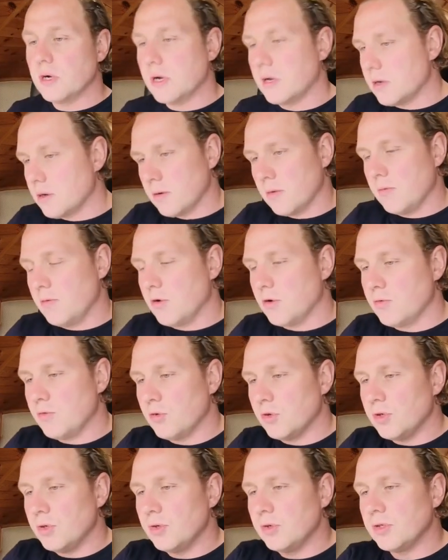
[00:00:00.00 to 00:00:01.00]
I don't know. What
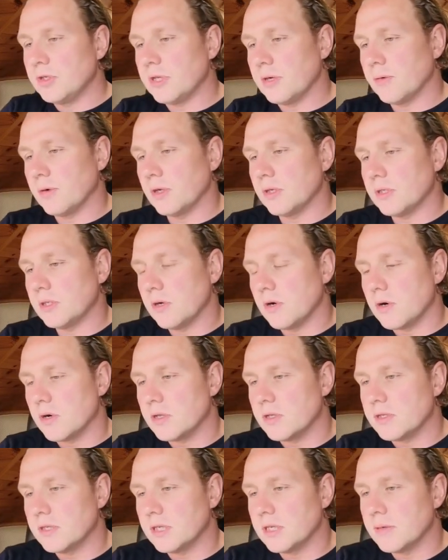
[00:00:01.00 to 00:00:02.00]
would you say? What is the
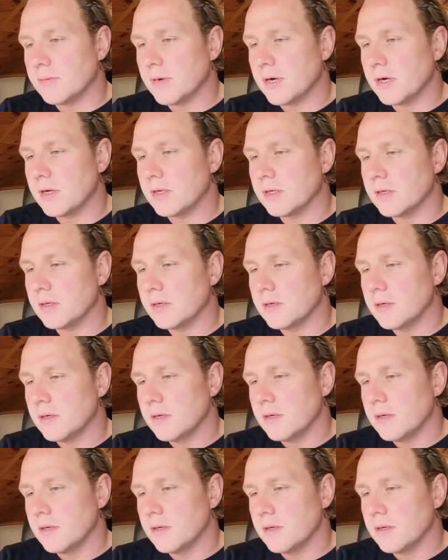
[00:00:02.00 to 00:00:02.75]
hard thing about it?